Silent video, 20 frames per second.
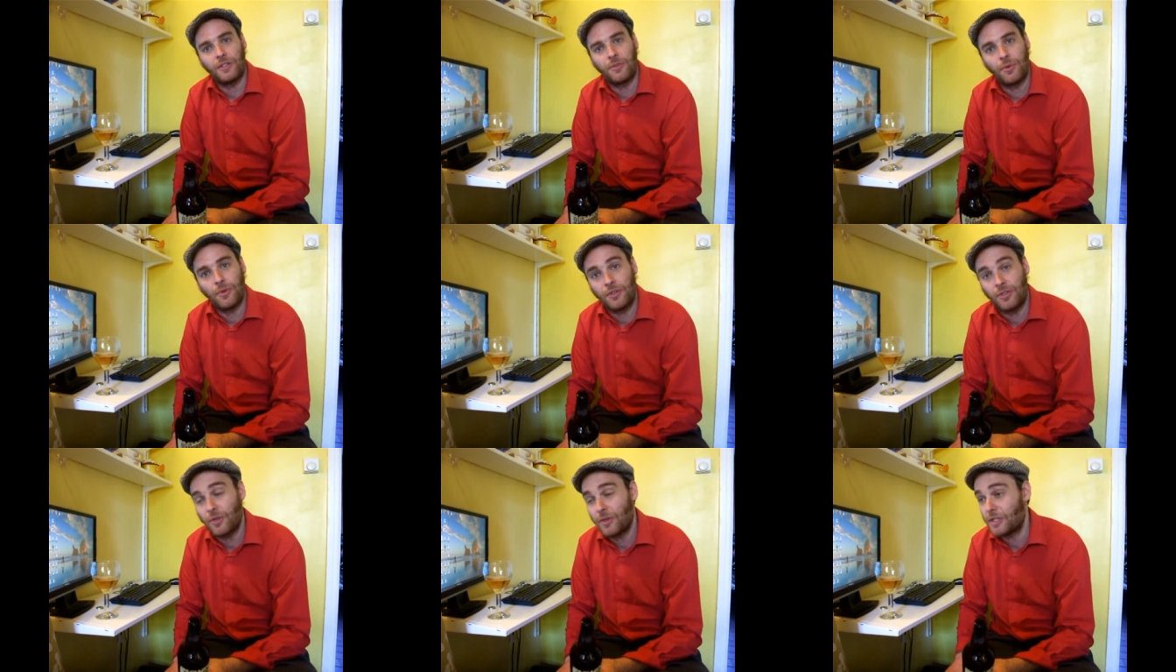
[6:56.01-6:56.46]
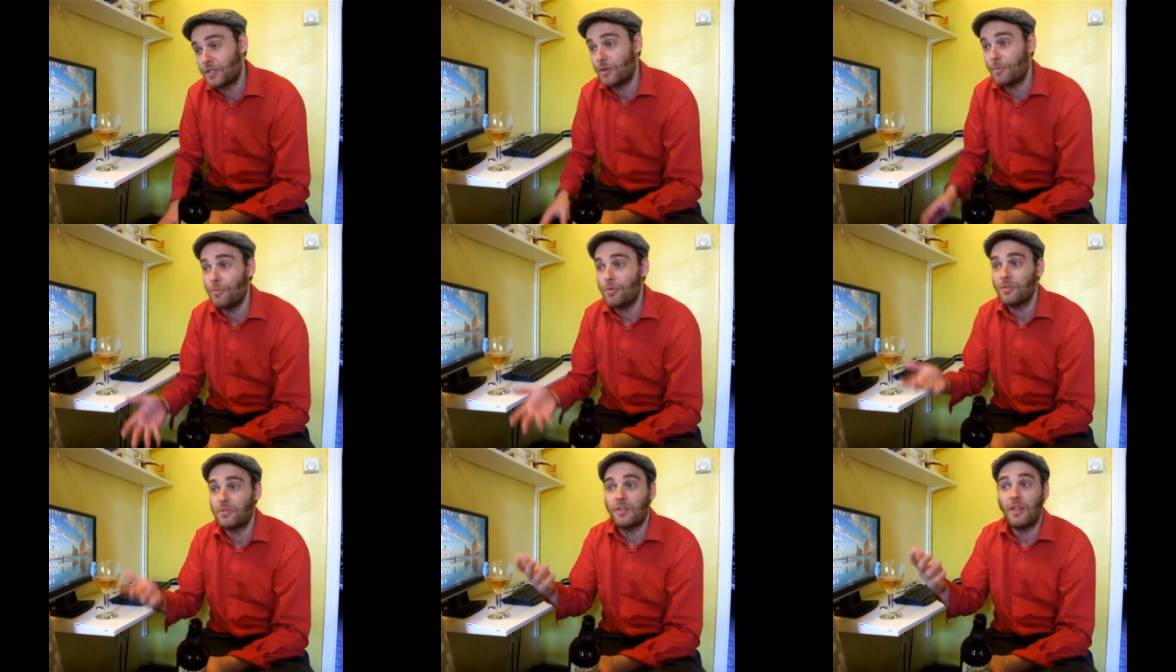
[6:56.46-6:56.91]
To, it's
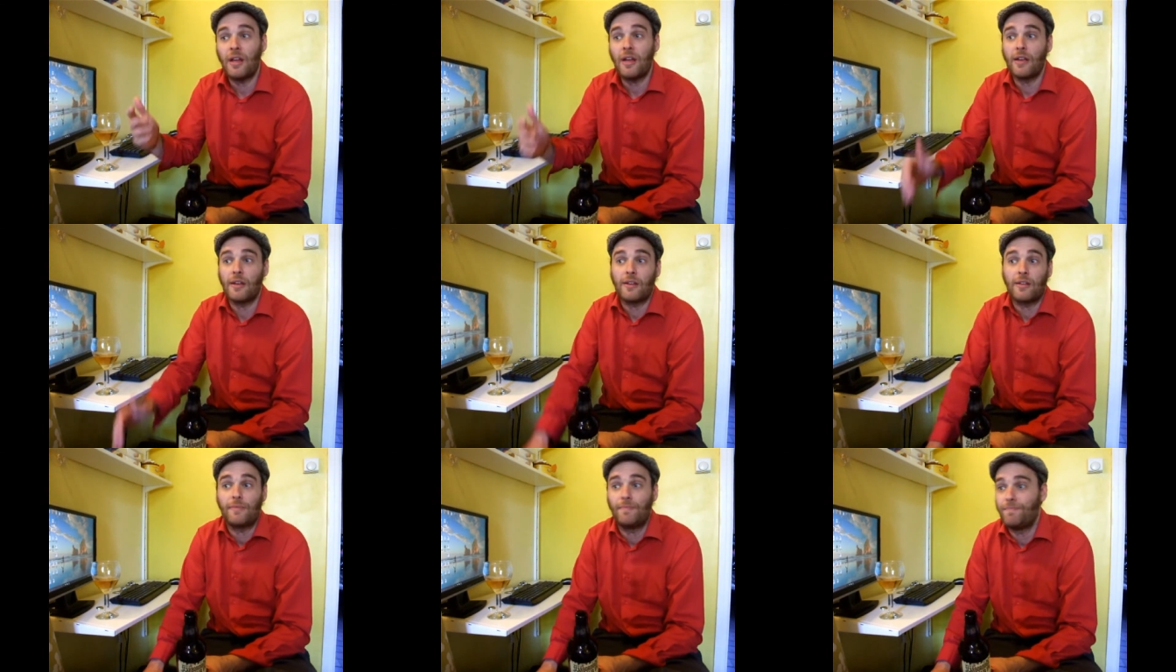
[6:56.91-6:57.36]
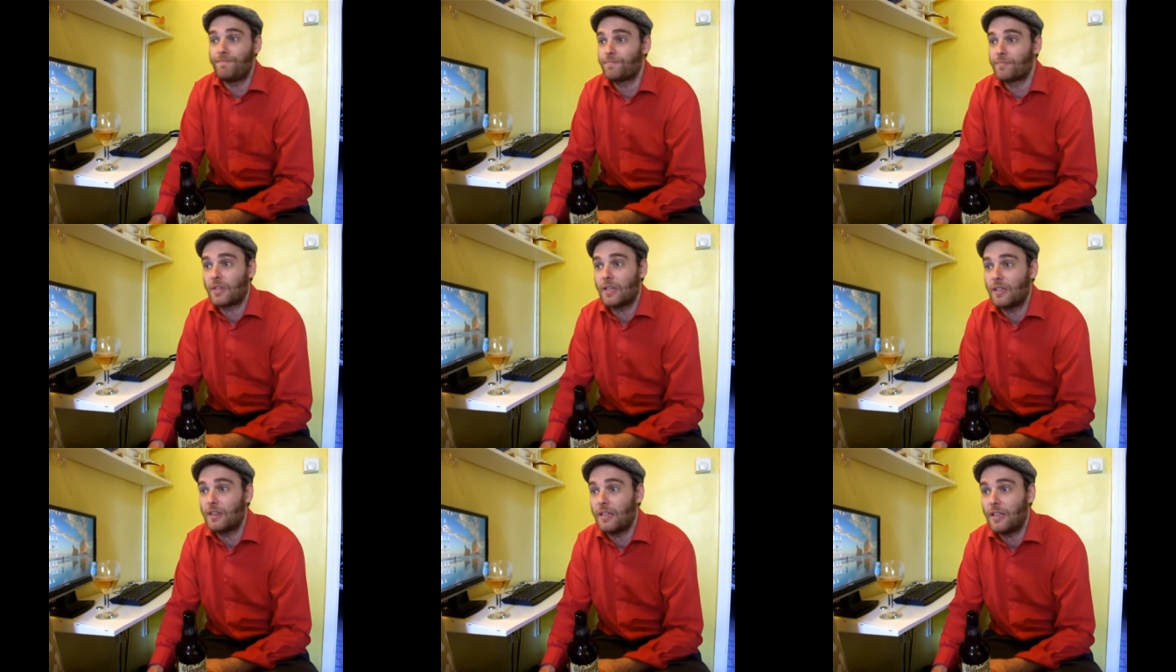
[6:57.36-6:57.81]
almost like
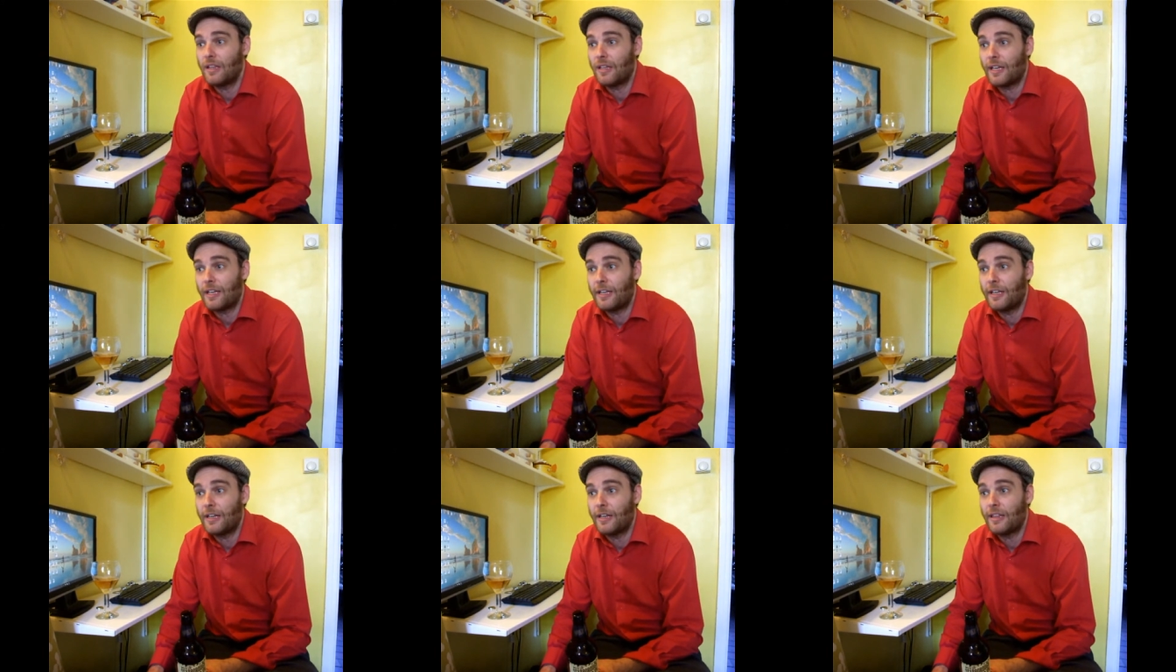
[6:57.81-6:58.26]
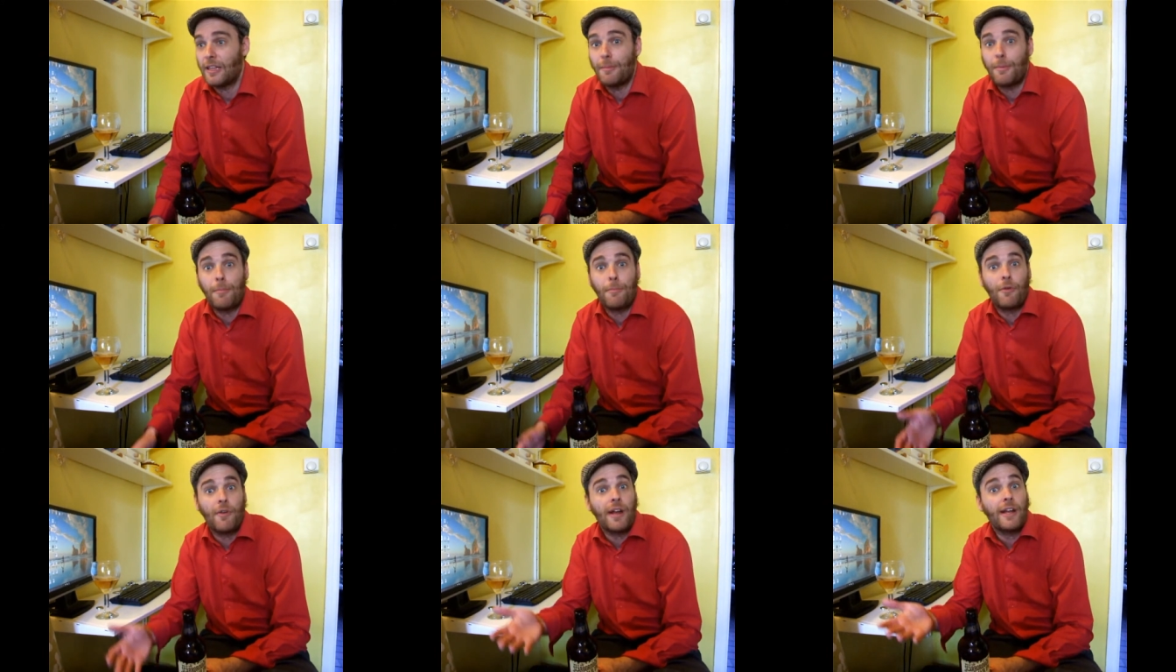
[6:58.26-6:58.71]
like a
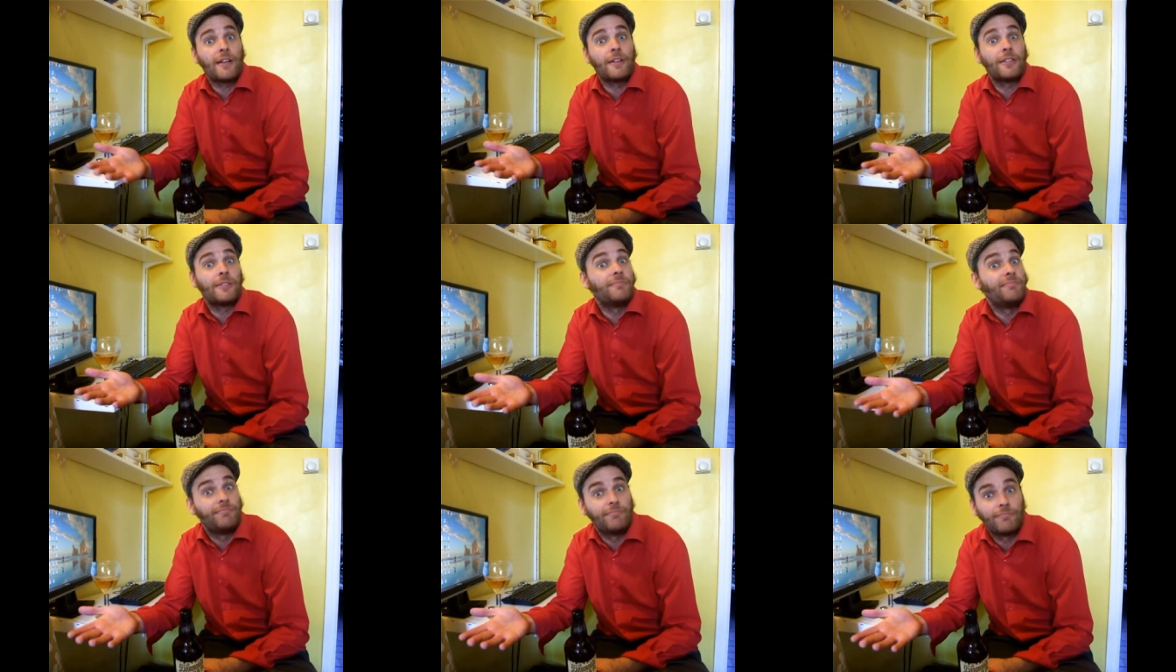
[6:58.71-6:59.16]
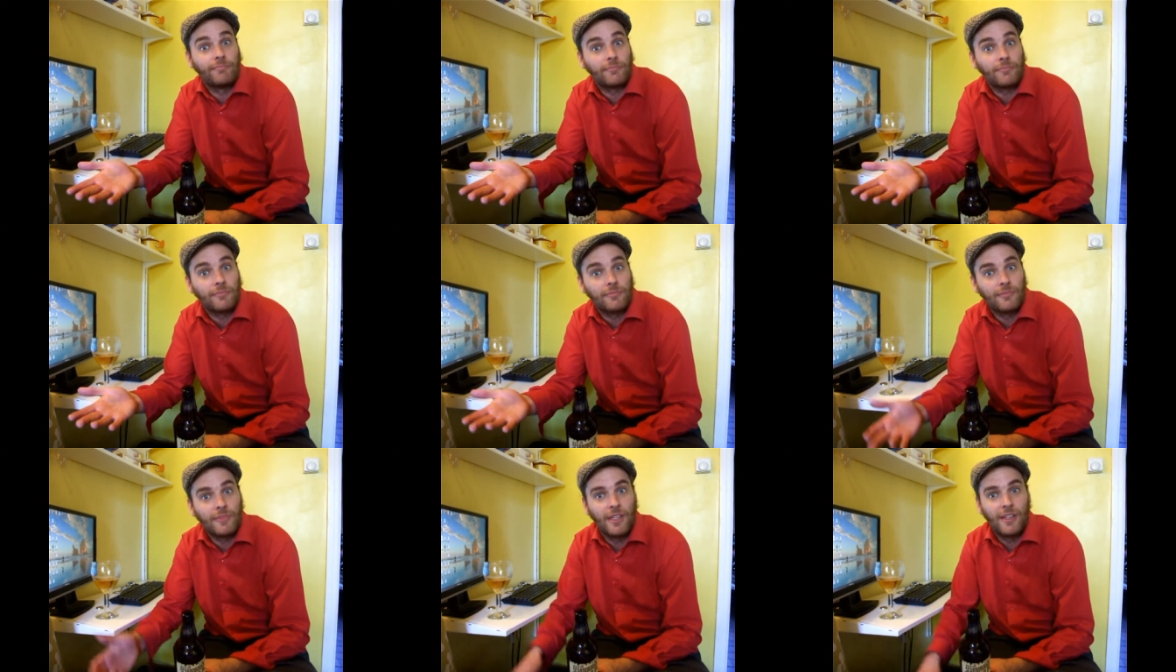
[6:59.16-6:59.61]
lemon meringue.
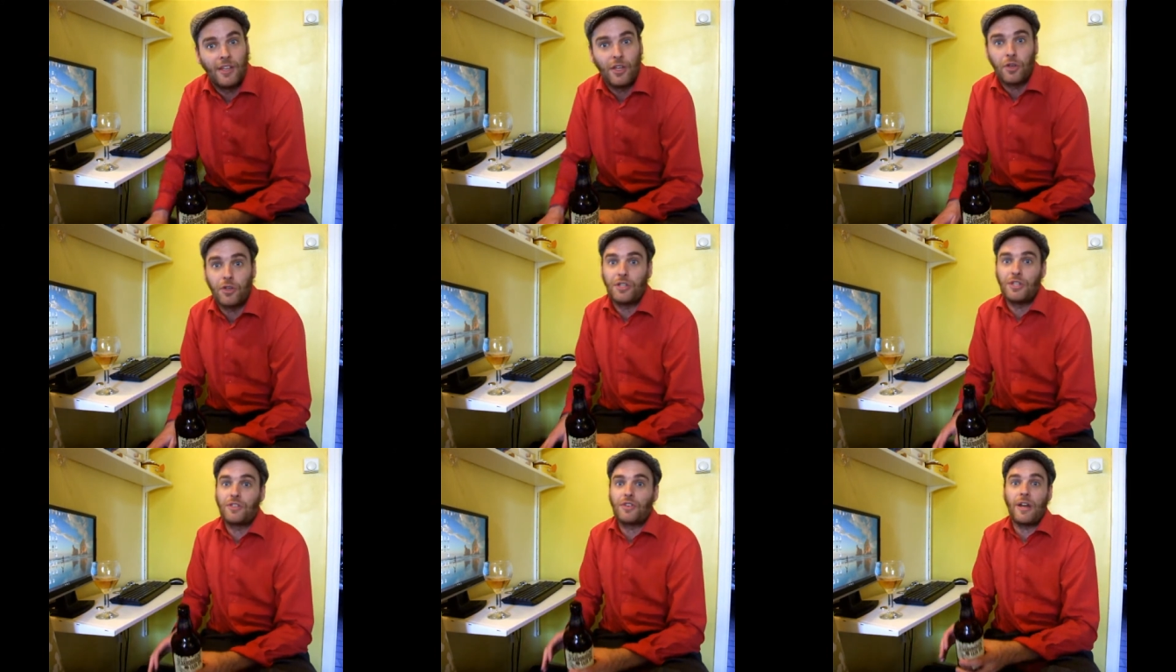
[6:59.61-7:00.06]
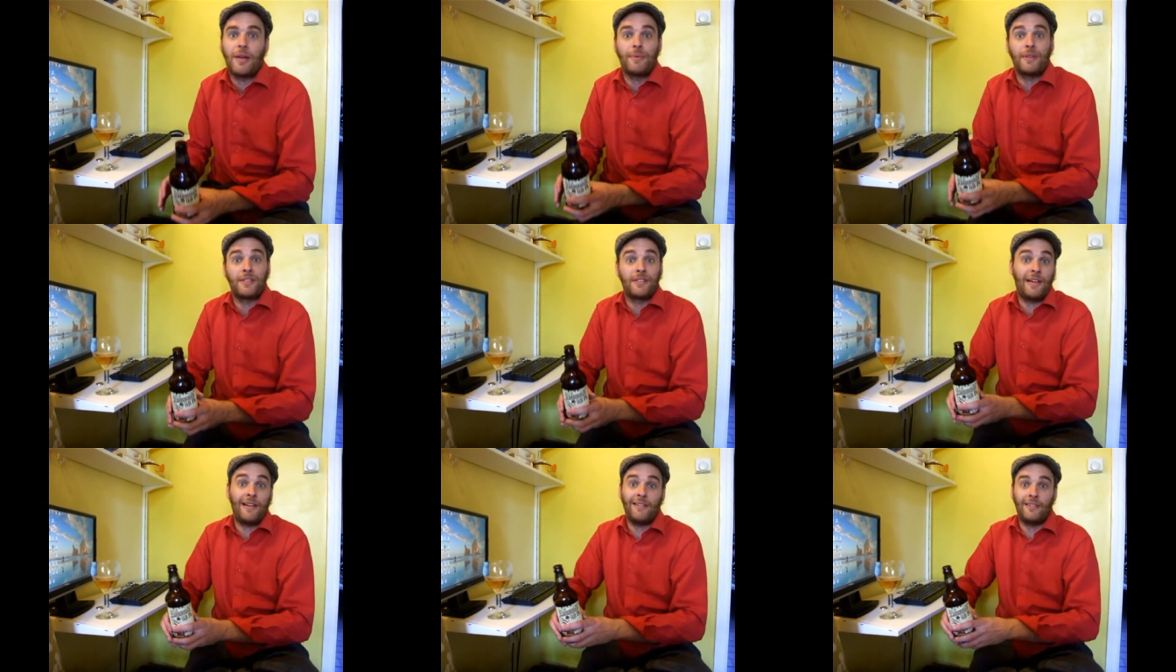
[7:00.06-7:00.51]
You could describe it
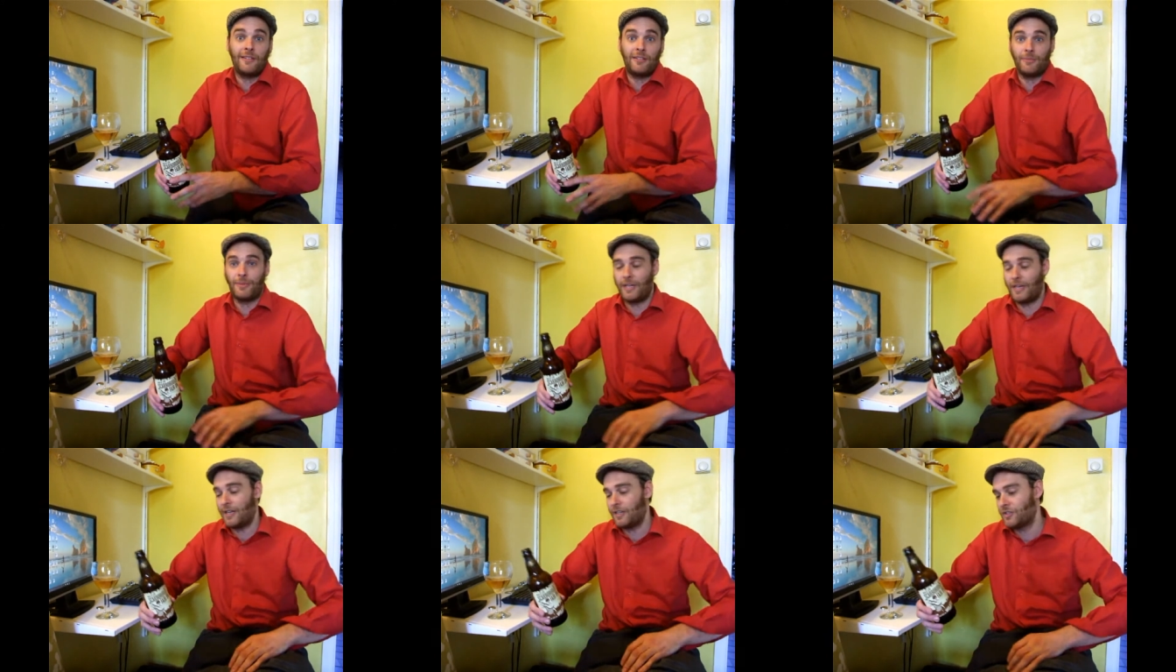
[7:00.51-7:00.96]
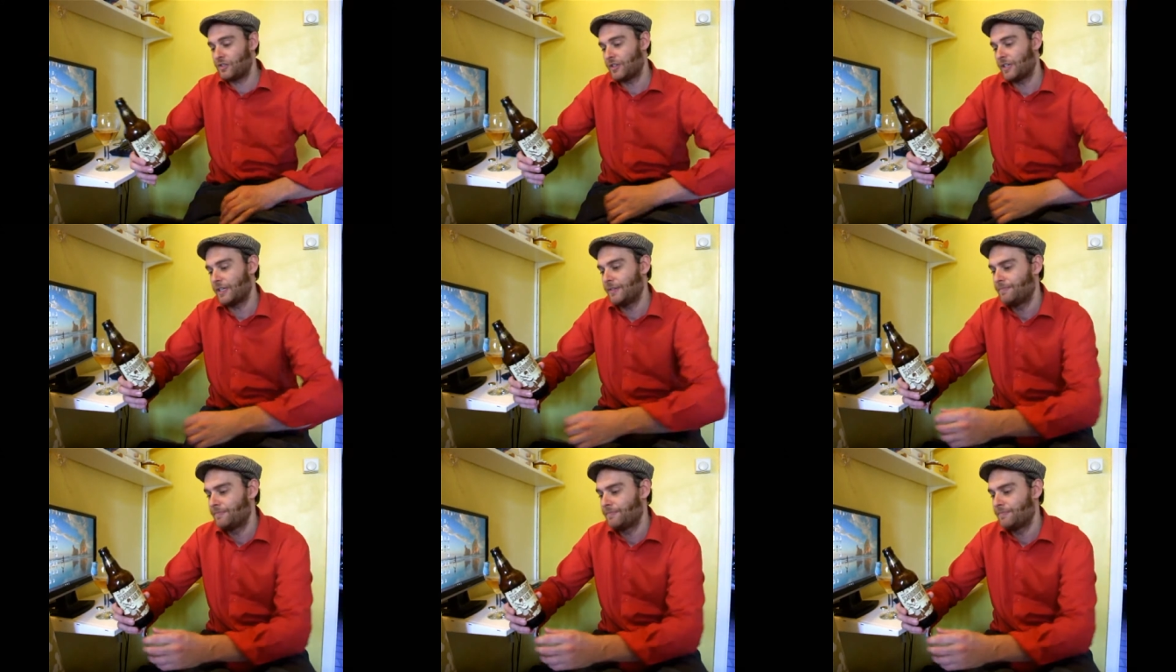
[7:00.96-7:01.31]
as that a little bit actually.